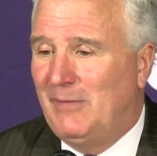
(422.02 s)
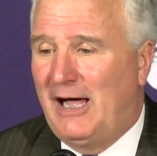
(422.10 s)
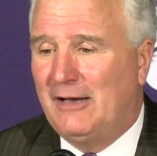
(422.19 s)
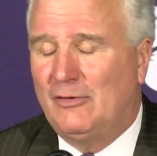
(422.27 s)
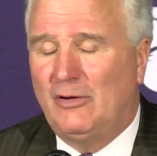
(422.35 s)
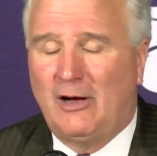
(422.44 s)

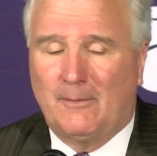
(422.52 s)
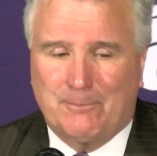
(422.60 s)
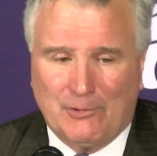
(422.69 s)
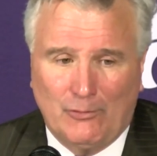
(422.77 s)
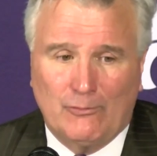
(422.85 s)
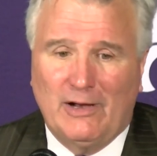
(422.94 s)
model, our
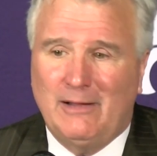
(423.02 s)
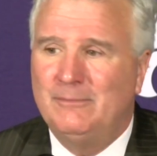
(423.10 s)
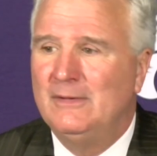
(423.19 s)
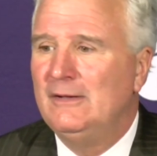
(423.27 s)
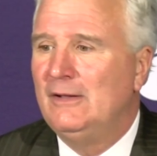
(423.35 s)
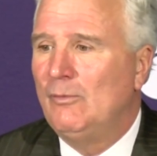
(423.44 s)
program,
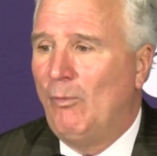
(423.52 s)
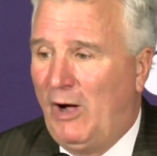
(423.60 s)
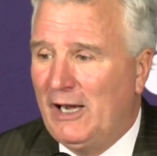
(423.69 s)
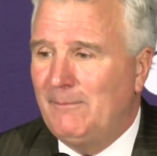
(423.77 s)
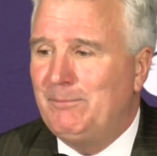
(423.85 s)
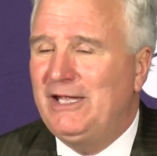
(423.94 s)

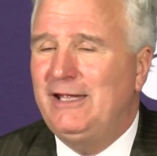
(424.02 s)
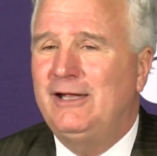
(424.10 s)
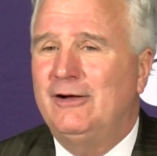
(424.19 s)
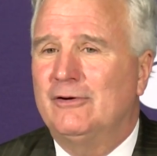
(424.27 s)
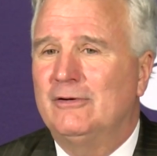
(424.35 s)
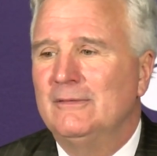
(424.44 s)
want to be
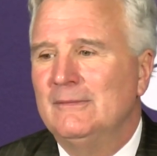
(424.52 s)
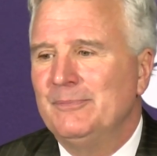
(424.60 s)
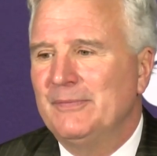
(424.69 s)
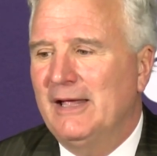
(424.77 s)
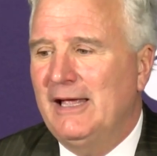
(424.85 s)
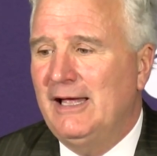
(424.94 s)
here,
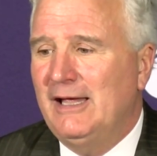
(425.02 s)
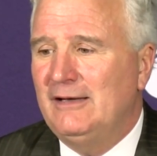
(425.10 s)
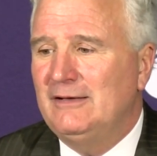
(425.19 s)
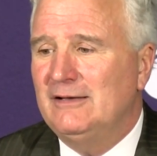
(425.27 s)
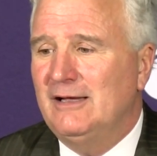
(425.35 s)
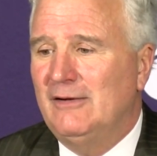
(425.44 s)

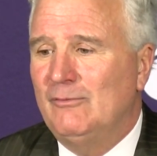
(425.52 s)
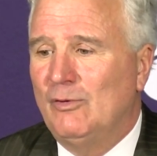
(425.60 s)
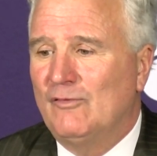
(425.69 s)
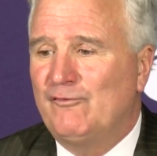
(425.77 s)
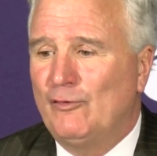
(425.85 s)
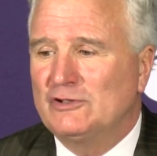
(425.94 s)
and uh,
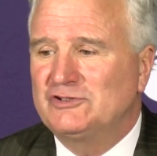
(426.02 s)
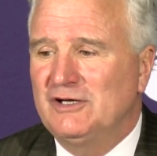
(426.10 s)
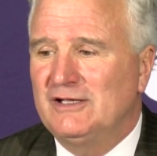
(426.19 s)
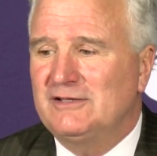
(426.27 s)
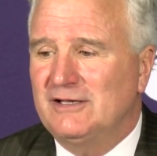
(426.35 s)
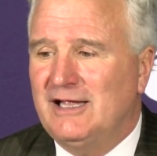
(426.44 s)
we're
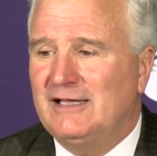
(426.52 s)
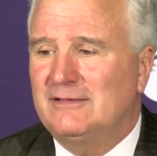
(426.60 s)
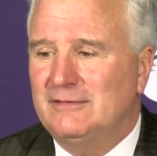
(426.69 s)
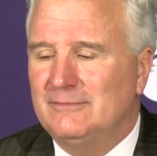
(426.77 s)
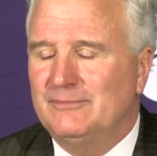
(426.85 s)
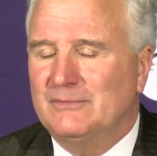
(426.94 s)
fortunate to get
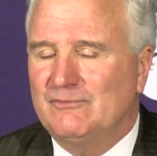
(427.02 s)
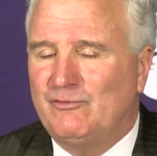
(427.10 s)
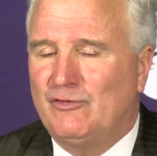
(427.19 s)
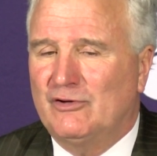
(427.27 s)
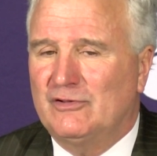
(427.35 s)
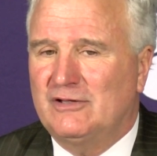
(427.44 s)

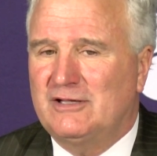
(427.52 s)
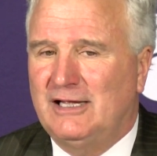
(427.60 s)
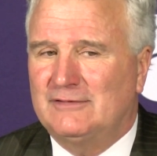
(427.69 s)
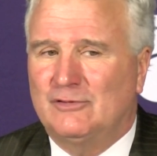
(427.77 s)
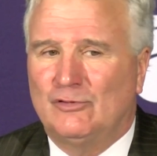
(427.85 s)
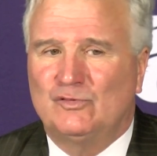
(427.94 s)
for
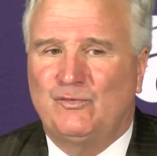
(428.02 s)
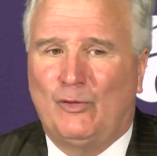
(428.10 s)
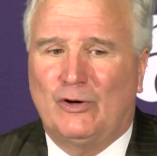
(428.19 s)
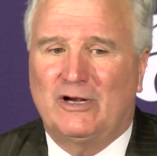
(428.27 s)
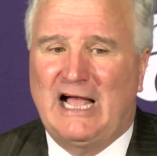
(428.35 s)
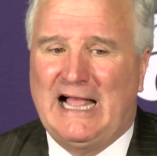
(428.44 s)
get those
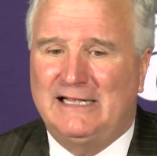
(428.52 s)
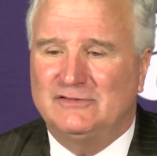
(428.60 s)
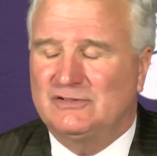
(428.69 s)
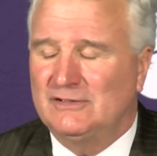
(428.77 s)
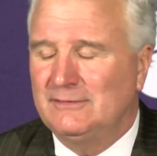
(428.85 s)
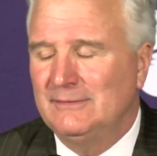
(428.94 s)
four
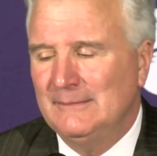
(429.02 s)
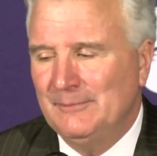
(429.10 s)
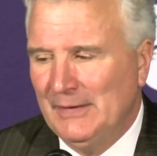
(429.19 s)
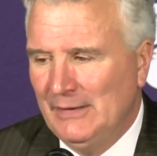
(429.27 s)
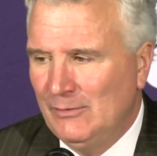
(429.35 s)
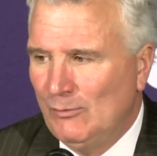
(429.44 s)
guys, and
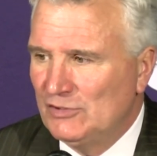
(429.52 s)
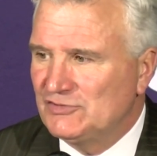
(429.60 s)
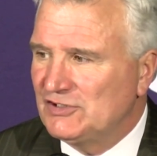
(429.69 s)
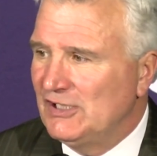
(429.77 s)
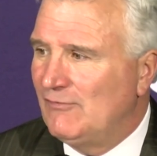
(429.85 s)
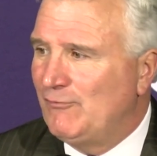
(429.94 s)
we'll
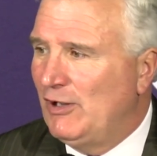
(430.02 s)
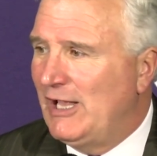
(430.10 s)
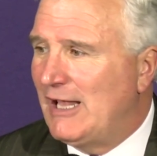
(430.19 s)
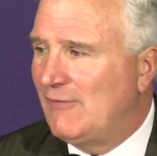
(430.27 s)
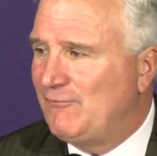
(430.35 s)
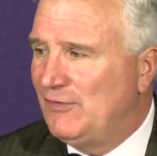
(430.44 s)
see if we
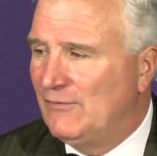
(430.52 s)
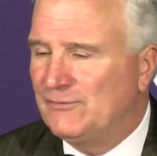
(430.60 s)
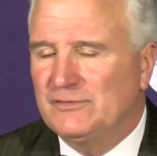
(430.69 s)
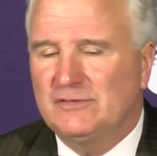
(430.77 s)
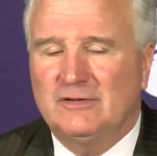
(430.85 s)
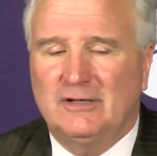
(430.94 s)
add a
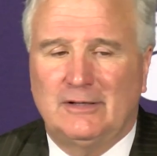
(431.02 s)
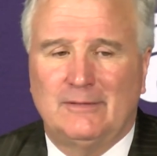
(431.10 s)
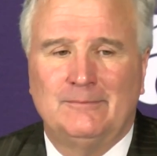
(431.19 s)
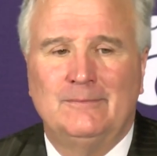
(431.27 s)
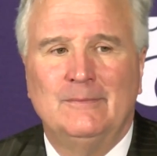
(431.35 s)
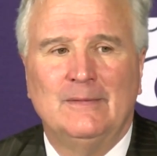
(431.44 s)
fifth uh,
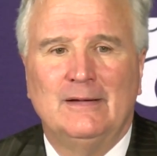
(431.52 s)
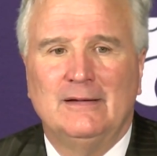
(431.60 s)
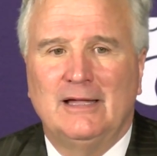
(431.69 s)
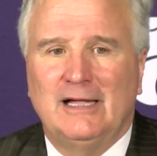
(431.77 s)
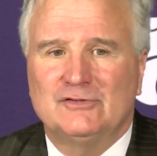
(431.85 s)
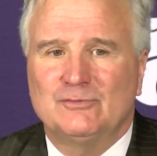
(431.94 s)

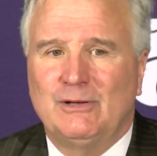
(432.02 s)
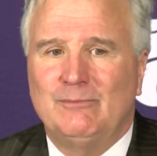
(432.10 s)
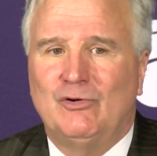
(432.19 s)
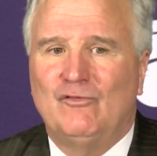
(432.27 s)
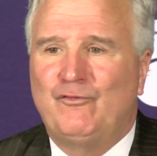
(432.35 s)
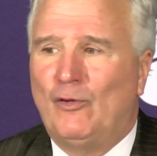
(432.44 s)
as we
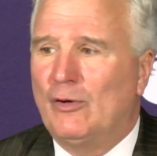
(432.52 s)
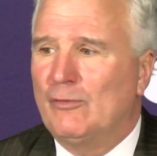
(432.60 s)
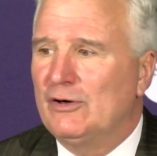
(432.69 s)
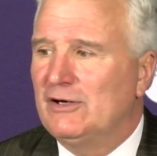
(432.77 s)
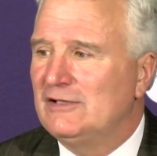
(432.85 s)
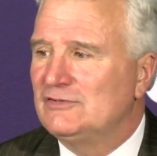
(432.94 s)
move
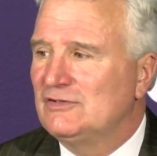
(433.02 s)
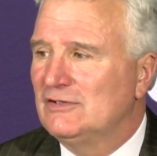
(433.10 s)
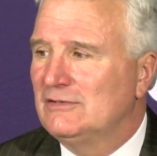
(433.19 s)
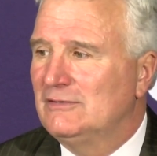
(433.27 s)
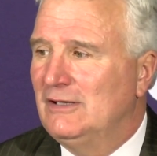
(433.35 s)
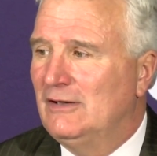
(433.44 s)
forward as
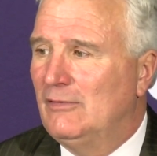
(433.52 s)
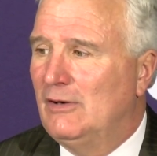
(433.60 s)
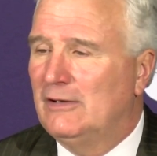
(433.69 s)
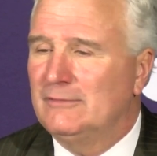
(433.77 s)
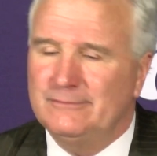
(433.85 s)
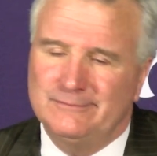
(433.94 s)
the you know
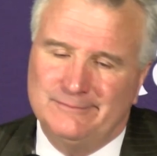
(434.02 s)
our